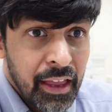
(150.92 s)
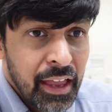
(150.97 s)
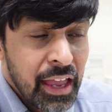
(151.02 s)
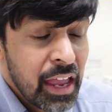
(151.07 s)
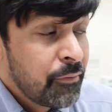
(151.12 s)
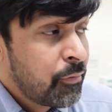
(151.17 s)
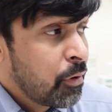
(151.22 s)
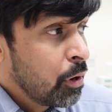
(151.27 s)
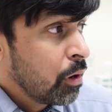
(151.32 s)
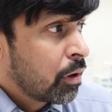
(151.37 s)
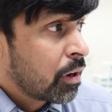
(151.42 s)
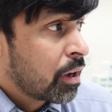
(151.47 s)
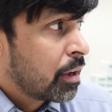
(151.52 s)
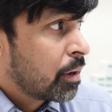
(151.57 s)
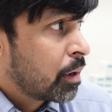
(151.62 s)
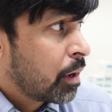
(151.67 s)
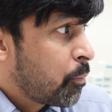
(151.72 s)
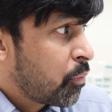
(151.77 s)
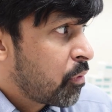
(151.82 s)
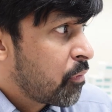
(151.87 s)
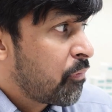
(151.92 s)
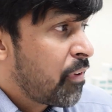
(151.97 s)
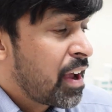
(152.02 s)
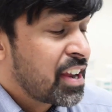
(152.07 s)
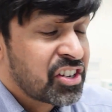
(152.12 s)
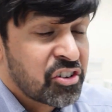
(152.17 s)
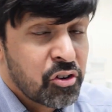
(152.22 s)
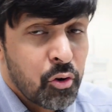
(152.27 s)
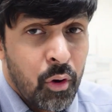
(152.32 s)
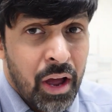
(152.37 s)
If you look at
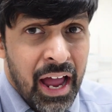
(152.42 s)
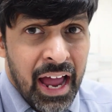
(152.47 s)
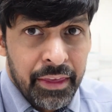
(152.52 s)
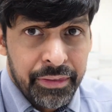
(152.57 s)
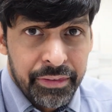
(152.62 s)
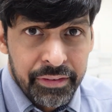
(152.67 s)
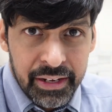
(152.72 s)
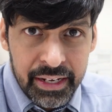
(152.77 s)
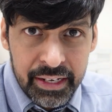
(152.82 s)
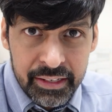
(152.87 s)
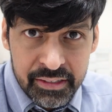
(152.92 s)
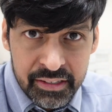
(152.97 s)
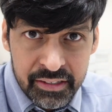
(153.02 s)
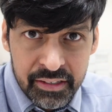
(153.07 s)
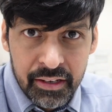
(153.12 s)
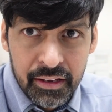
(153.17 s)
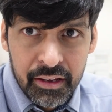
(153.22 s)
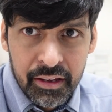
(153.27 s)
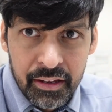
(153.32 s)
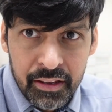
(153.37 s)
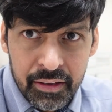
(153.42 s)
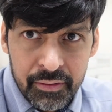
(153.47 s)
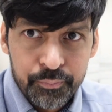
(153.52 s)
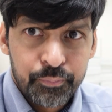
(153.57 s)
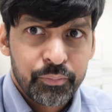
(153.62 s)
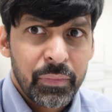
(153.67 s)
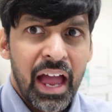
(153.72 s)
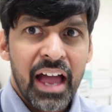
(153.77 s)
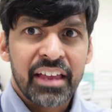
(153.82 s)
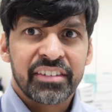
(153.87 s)
professional athletes
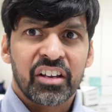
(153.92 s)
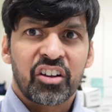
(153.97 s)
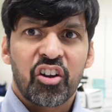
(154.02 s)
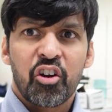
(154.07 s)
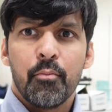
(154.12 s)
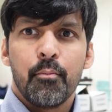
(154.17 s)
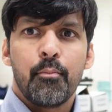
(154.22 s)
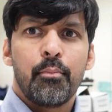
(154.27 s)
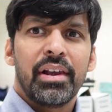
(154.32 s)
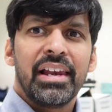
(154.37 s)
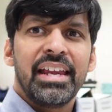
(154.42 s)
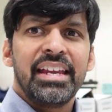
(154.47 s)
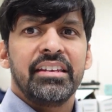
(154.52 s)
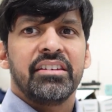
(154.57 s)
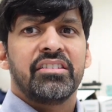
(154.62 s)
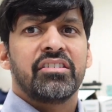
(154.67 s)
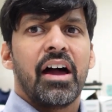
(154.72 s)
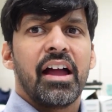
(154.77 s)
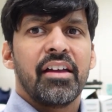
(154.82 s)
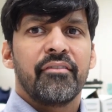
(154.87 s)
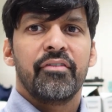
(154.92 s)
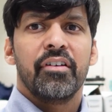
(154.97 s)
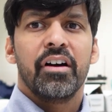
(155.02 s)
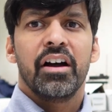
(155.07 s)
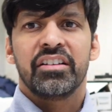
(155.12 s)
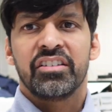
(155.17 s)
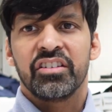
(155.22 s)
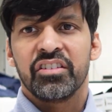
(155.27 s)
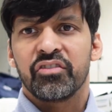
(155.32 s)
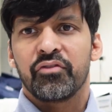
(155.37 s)
as a complete
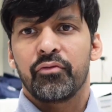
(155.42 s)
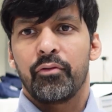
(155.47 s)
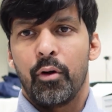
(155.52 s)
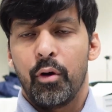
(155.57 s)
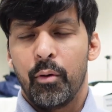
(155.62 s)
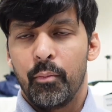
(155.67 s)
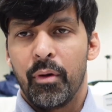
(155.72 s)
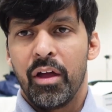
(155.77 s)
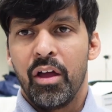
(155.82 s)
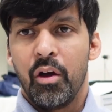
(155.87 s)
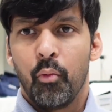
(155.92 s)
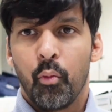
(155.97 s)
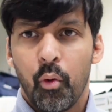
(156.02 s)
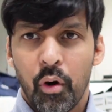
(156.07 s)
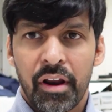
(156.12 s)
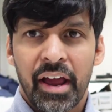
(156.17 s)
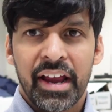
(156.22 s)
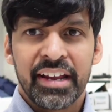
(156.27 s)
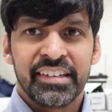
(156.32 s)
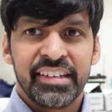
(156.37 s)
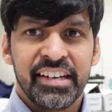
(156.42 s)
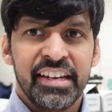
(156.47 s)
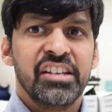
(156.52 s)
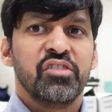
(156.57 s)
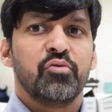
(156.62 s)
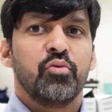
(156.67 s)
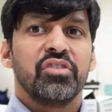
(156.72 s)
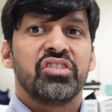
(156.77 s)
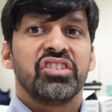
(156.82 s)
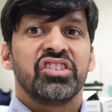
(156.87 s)
divergence from what I
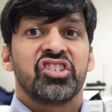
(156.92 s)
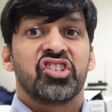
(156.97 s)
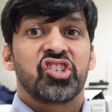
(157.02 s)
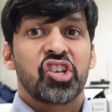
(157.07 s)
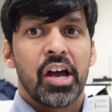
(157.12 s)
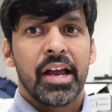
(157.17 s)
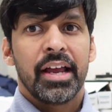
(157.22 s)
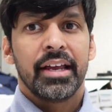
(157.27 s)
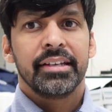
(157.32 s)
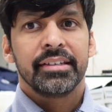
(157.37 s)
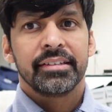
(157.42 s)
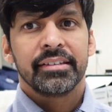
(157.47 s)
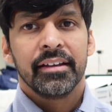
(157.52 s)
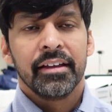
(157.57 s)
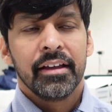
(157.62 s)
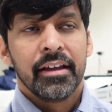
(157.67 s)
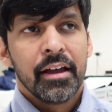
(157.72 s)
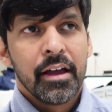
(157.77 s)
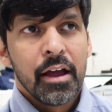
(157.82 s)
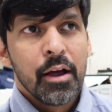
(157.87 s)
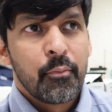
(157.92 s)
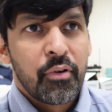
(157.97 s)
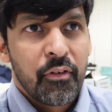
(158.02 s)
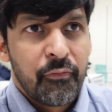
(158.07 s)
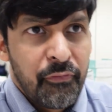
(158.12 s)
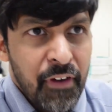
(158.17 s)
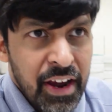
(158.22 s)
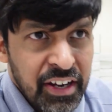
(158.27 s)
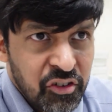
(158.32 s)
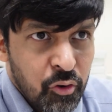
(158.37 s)
teach, which is science,
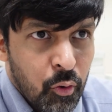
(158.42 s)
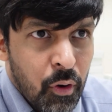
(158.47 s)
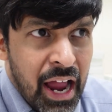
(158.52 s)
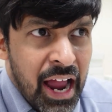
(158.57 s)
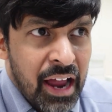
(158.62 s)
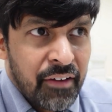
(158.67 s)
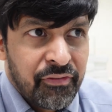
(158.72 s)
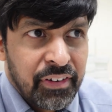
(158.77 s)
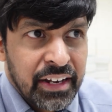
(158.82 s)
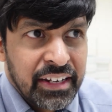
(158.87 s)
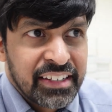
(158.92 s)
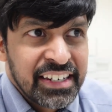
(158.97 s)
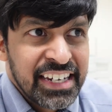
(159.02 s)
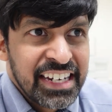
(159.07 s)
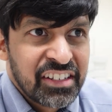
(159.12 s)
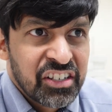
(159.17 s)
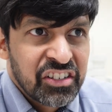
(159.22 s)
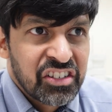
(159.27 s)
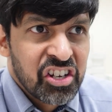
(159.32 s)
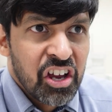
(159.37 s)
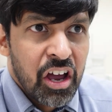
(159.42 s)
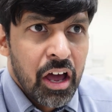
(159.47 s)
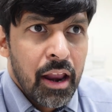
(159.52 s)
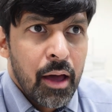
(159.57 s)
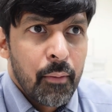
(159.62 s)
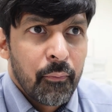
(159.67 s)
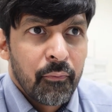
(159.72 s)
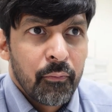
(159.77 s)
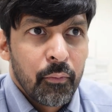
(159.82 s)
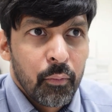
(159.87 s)
professional athletes need to turn
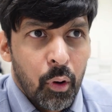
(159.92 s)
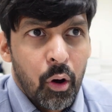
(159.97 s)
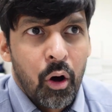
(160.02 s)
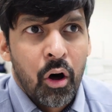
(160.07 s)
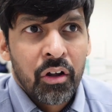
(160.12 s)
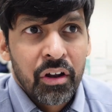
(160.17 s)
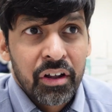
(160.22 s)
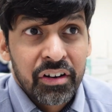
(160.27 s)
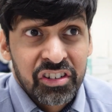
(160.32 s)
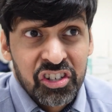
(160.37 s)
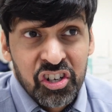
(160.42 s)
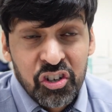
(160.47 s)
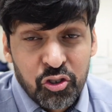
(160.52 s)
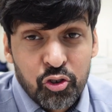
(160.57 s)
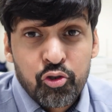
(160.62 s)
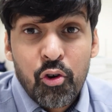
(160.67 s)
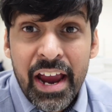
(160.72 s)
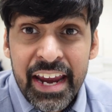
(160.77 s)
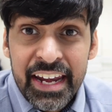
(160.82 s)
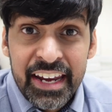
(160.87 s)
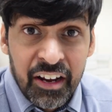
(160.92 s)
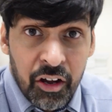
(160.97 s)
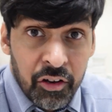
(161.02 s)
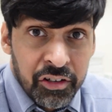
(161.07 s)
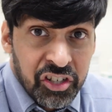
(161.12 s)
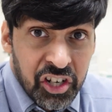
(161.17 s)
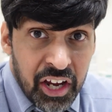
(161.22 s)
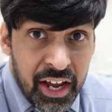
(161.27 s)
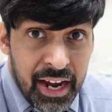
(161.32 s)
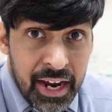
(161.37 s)
up to training
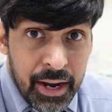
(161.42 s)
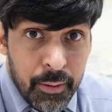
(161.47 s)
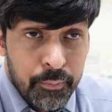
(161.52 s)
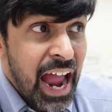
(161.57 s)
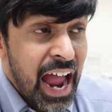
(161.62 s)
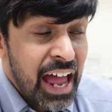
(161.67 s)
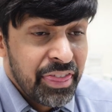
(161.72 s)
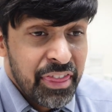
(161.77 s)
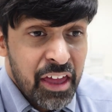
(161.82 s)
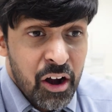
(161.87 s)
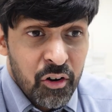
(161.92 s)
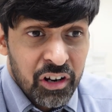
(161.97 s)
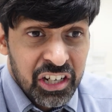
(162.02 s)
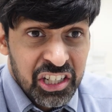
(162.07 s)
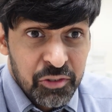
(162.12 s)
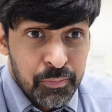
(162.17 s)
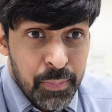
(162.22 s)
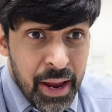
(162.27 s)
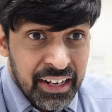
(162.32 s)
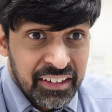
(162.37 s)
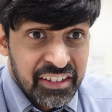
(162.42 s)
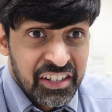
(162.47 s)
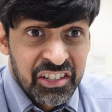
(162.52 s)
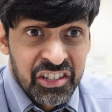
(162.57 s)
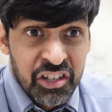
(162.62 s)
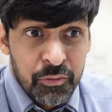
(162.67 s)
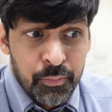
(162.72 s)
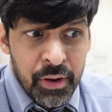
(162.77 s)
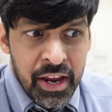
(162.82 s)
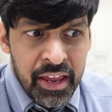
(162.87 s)
on time, and they're expected
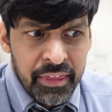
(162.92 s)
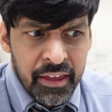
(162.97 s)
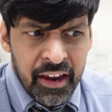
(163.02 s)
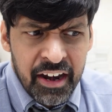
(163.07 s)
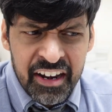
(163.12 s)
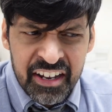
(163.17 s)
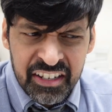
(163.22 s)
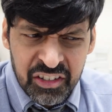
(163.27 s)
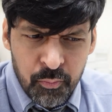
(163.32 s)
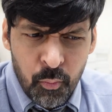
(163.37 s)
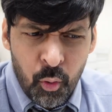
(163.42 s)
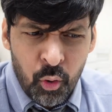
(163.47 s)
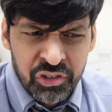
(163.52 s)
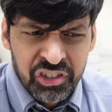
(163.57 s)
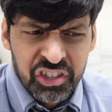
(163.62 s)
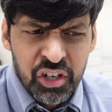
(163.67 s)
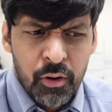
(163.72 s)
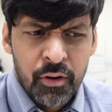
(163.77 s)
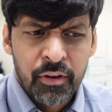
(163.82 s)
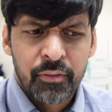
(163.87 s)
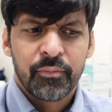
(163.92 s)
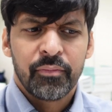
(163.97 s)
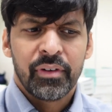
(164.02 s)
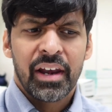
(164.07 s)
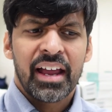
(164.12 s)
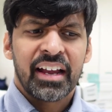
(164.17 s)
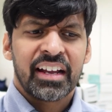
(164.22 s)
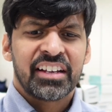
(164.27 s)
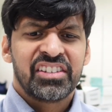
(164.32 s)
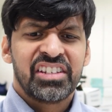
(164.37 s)
to be there. And it's more so in
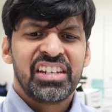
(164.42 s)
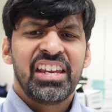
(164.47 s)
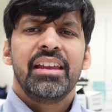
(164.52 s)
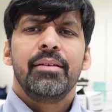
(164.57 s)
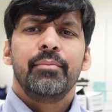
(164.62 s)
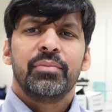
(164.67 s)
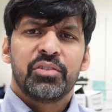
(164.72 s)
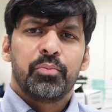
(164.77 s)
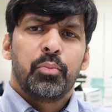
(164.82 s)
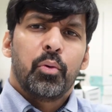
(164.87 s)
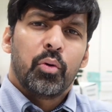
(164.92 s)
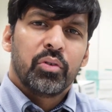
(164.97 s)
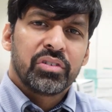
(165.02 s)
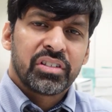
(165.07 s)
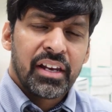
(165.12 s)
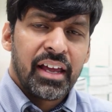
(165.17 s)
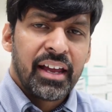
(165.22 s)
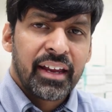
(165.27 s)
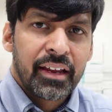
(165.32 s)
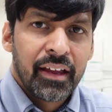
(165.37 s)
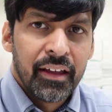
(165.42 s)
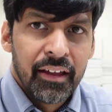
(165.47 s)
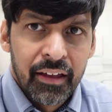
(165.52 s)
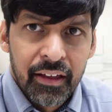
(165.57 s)
like team sports, like